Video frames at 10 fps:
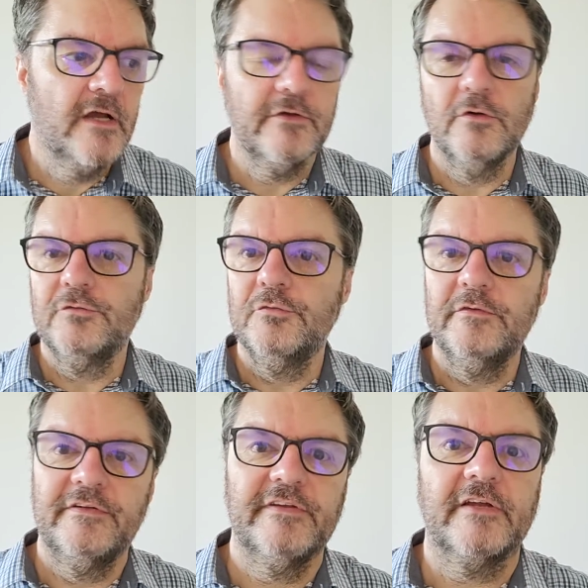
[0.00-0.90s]
you know, to
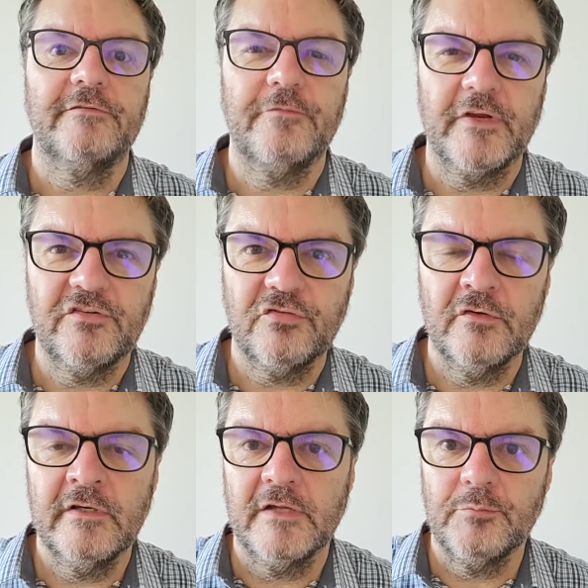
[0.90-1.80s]
detect
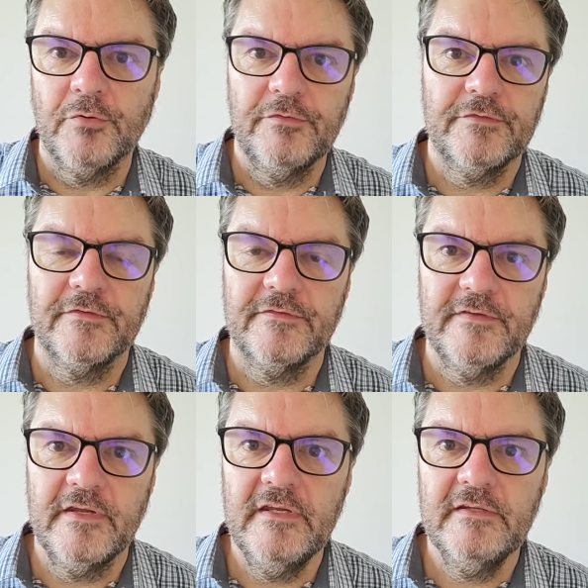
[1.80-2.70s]
friction that produces
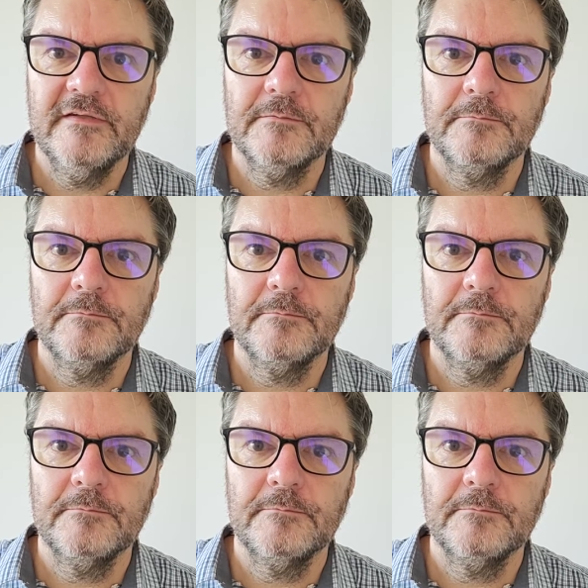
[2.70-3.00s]
heat